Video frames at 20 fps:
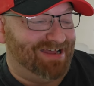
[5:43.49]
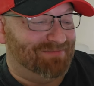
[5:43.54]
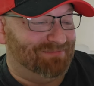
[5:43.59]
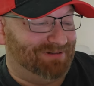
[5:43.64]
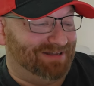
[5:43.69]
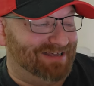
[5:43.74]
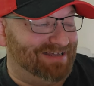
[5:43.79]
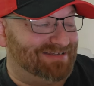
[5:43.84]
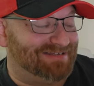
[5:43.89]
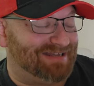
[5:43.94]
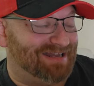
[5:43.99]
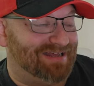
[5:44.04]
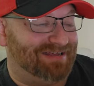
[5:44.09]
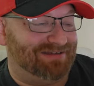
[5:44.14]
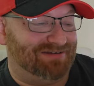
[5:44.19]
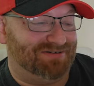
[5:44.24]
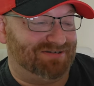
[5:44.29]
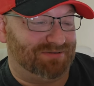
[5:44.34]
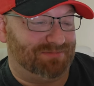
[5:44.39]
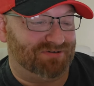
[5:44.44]
please let
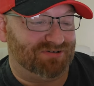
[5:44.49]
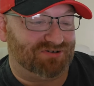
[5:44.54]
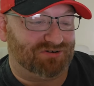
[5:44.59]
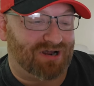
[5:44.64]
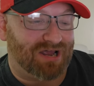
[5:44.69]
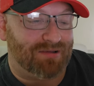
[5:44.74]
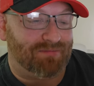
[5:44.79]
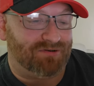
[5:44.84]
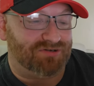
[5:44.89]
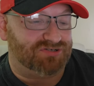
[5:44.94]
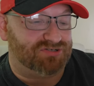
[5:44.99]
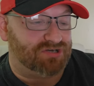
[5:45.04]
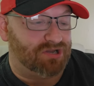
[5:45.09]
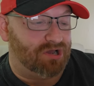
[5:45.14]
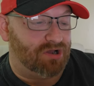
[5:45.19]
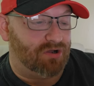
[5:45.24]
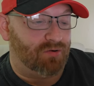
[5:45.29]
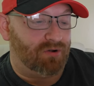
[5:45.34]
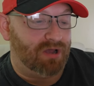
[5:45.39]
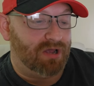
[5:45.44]
your subscribers
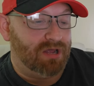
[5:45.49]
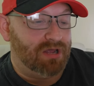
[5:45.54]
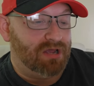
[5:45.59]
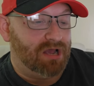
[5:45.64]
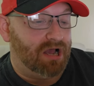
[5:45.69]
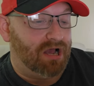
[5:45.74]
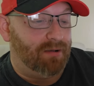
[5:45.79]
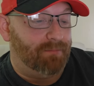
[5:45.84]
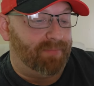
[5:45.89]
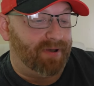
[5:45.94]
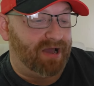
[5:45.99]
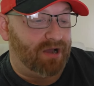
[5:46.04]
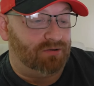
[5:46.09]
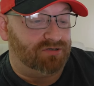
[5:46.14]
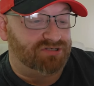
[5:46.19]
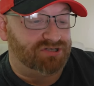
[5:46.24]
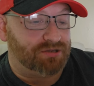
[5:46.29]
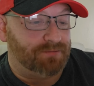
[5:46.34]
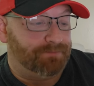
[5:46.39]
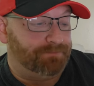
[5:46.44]
know
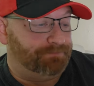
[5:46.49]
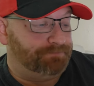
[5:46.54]
about